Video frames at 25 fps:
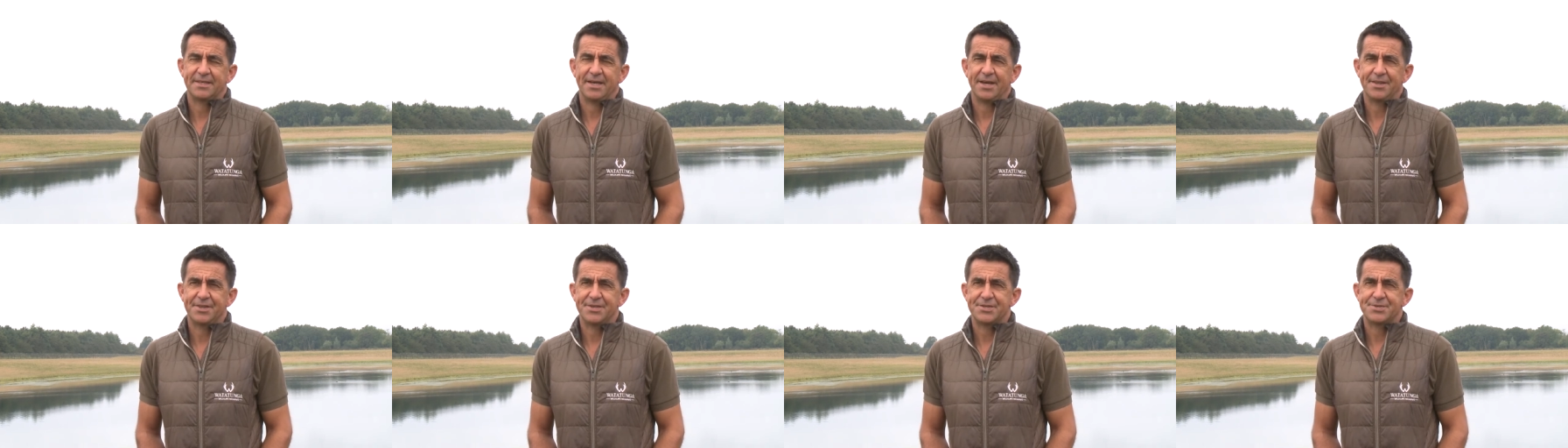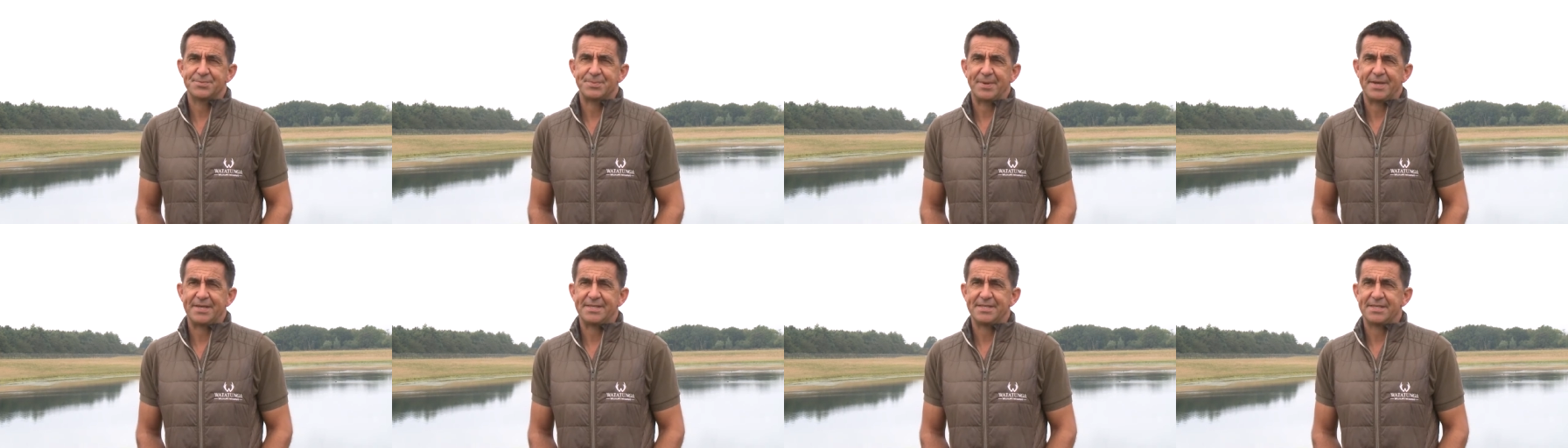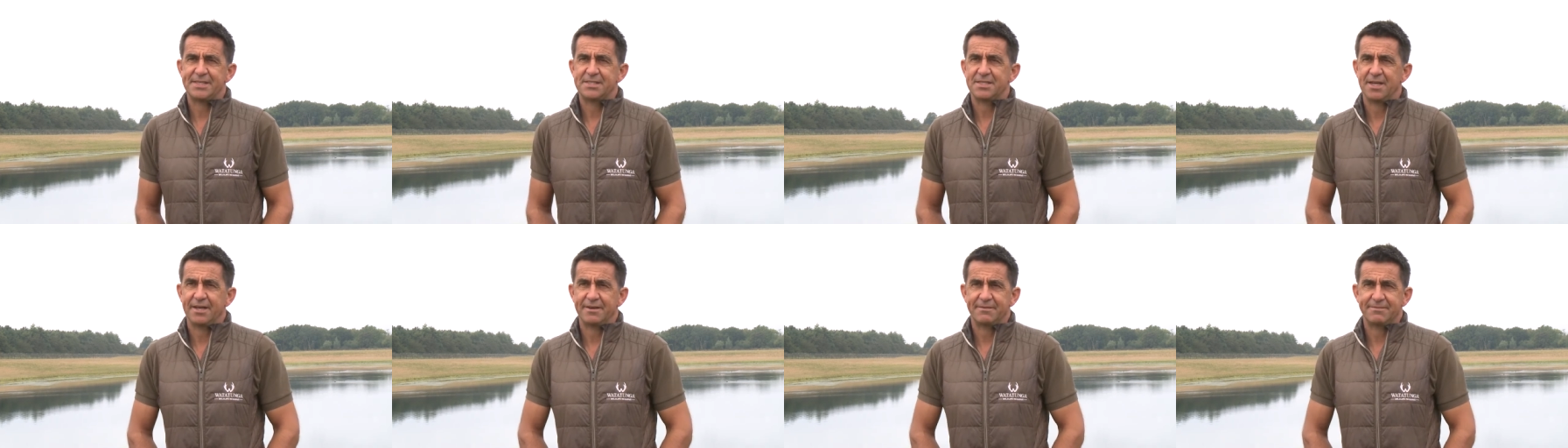other
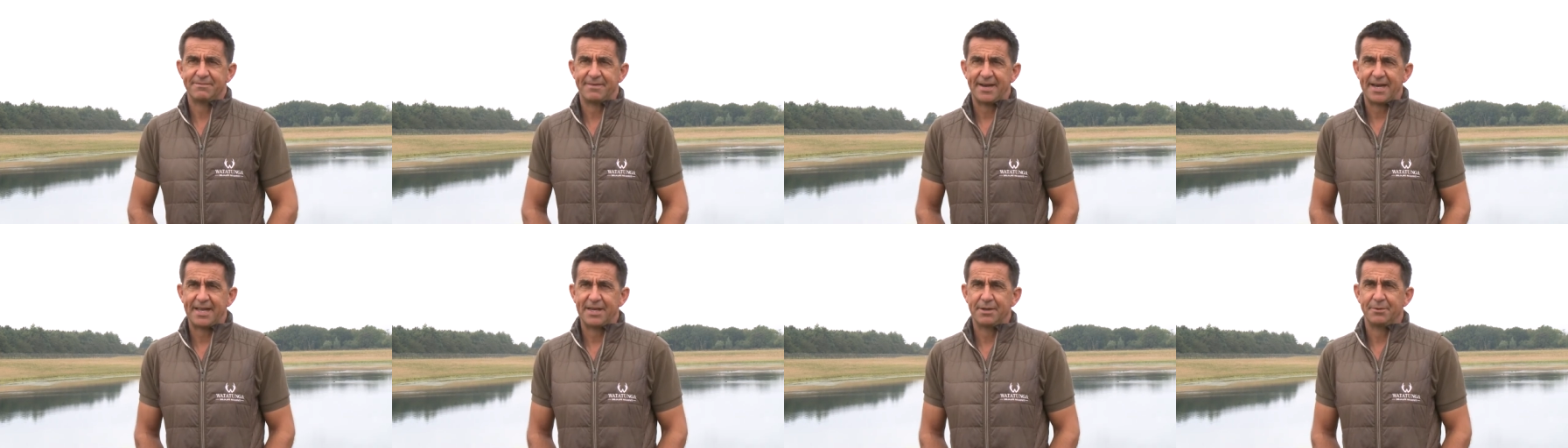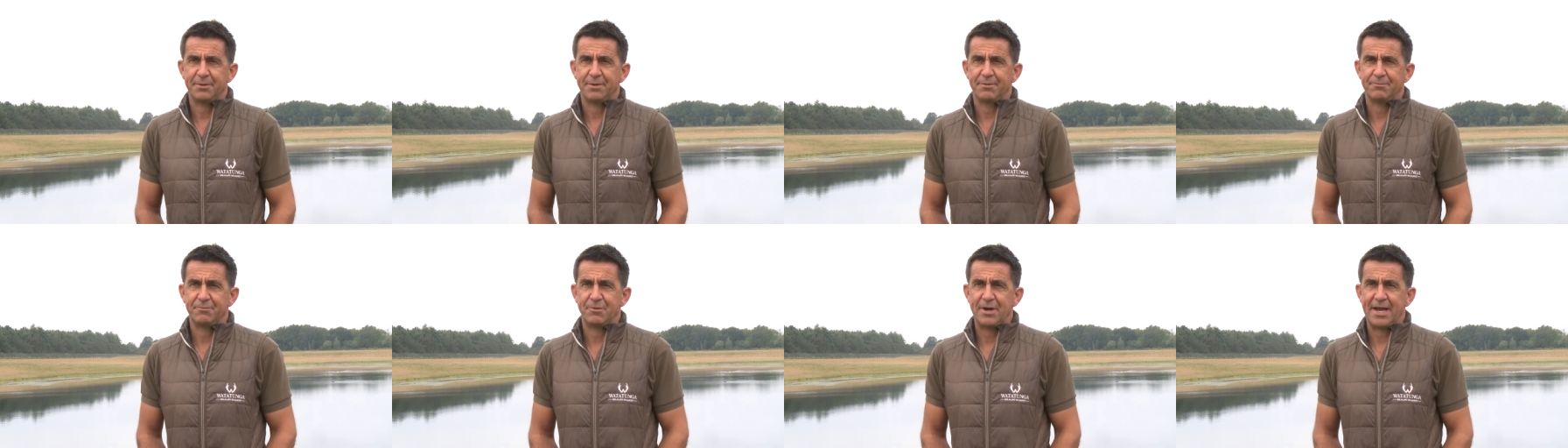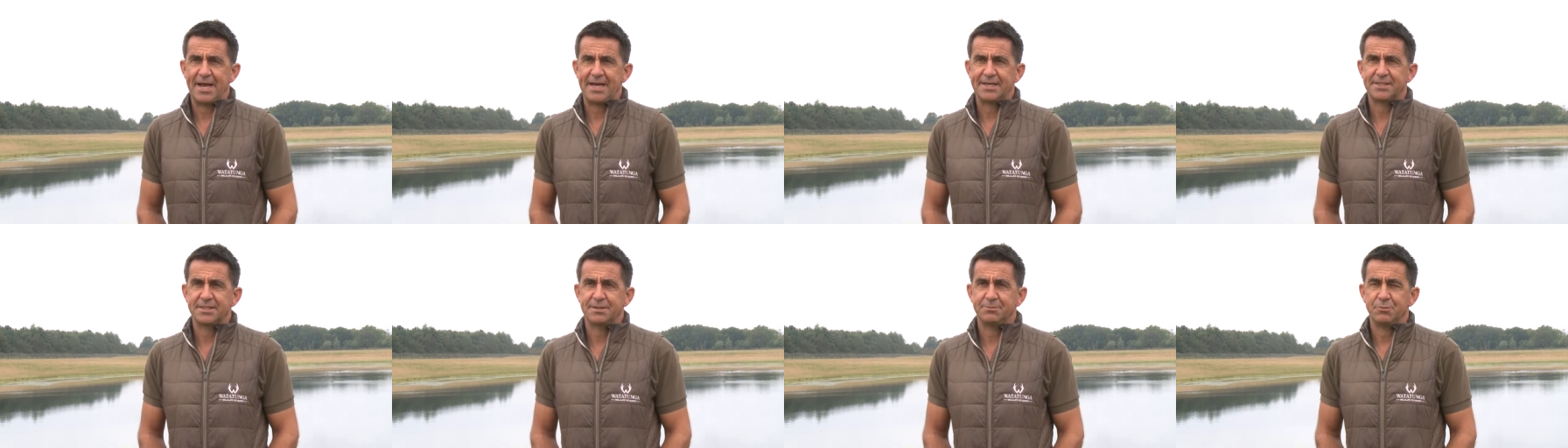species like fallow and
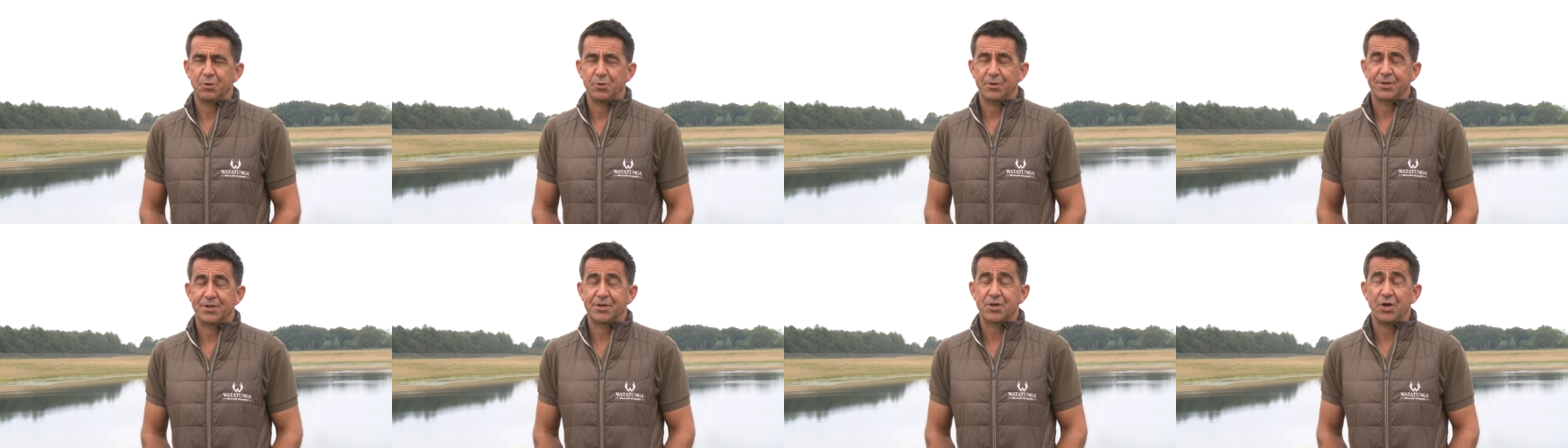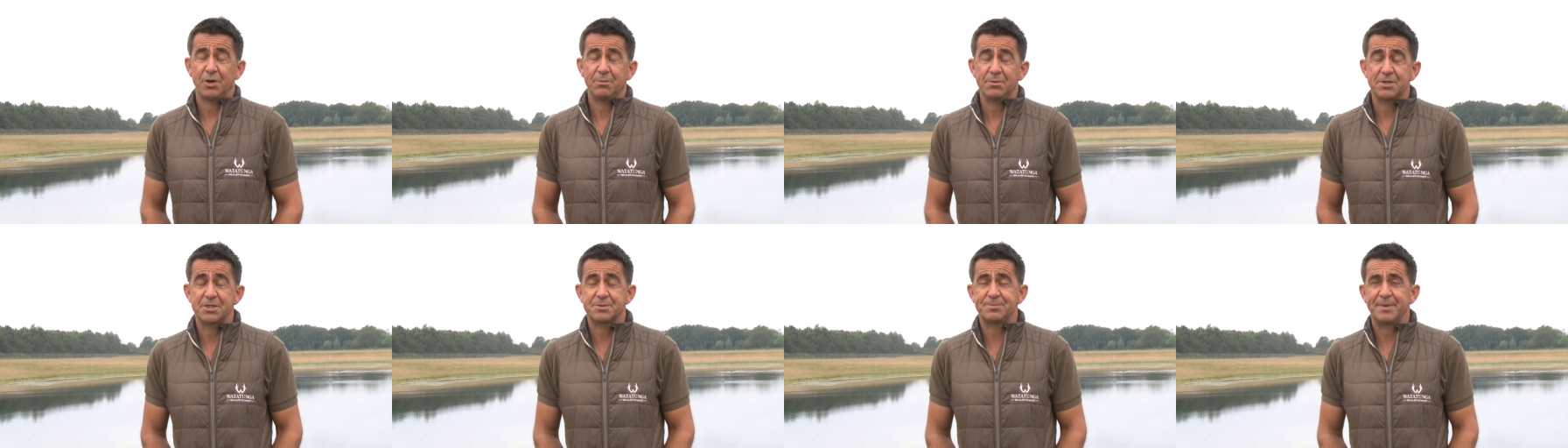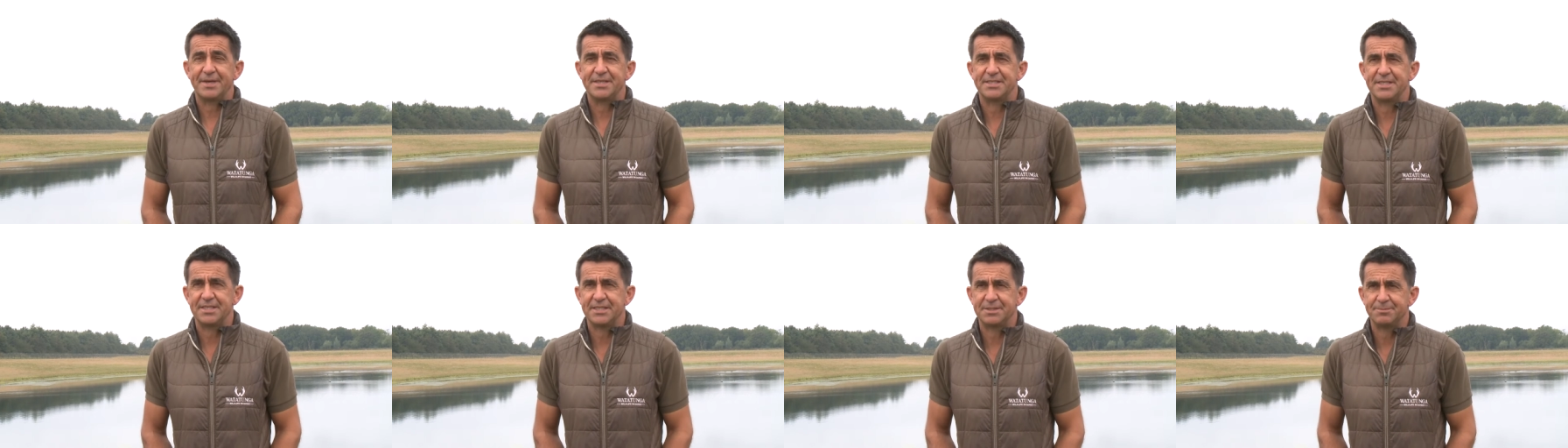red and more of the common
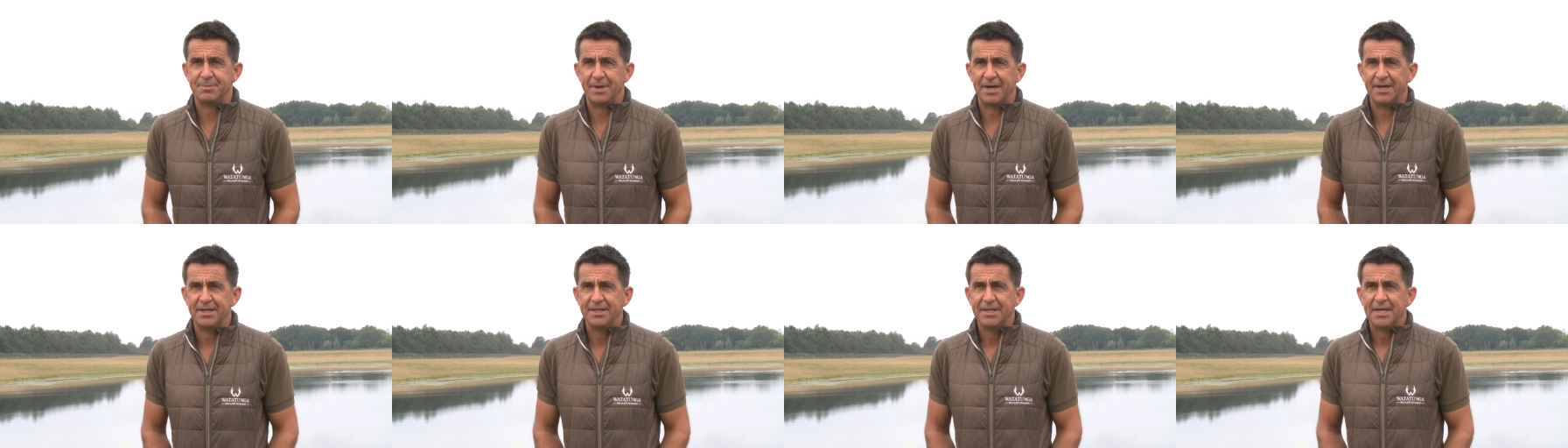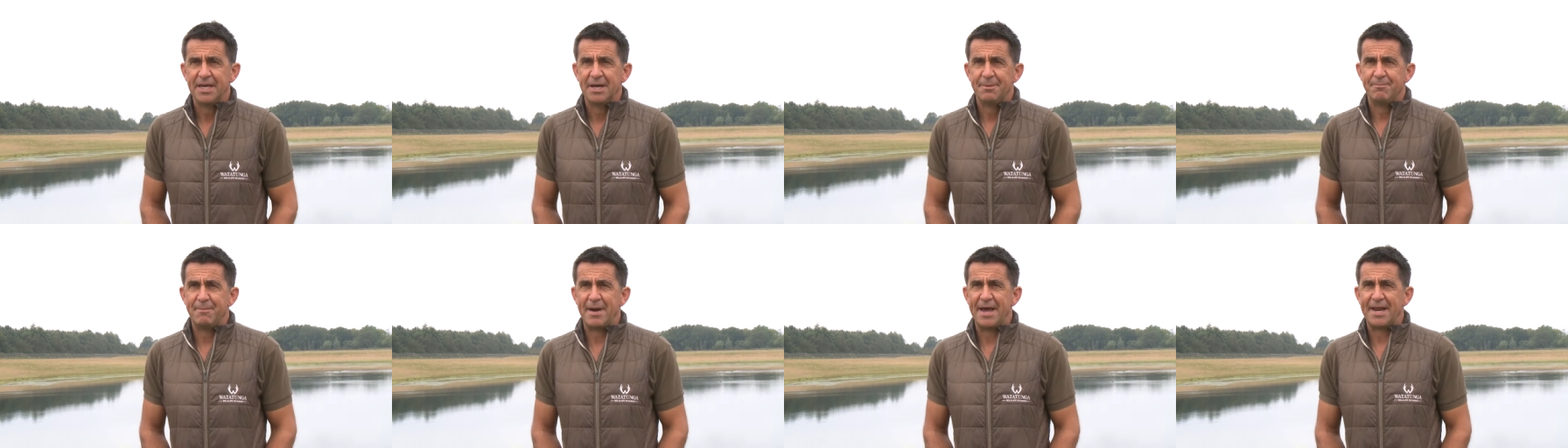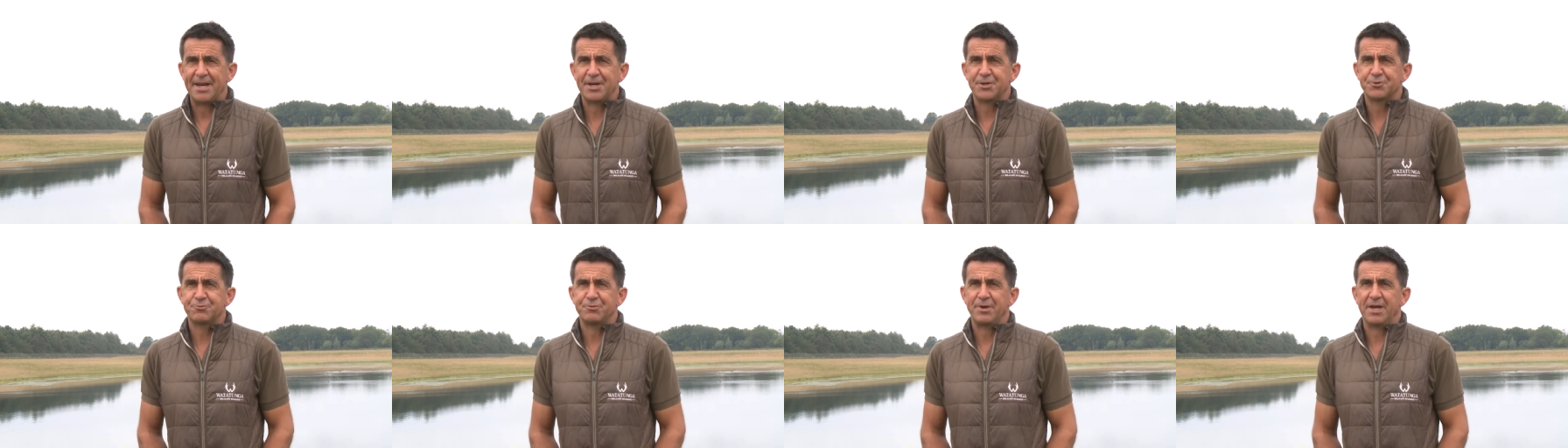species, but
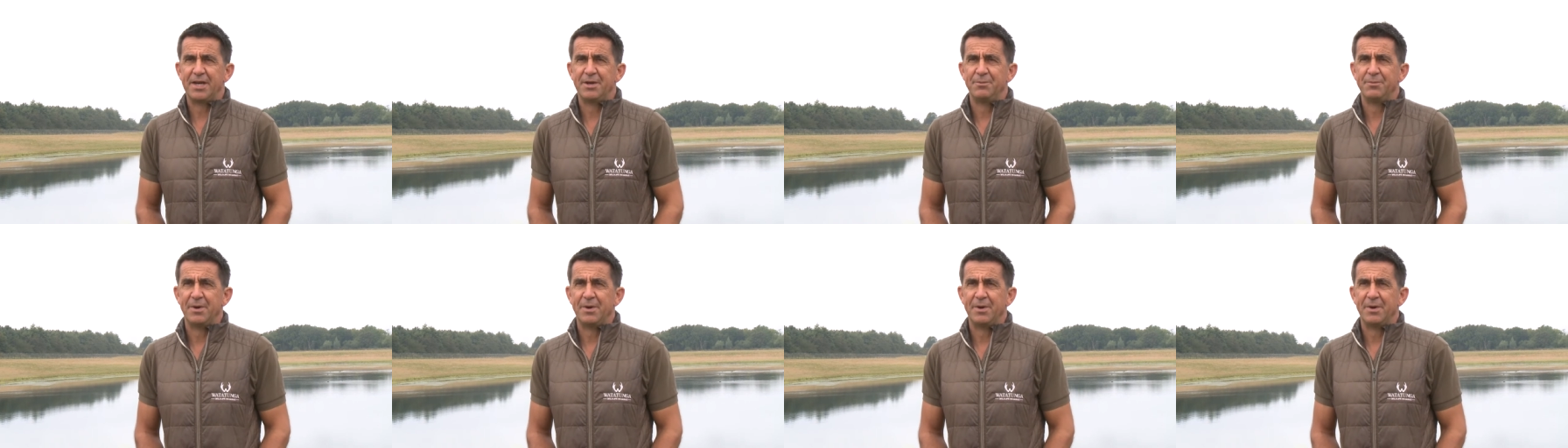managed really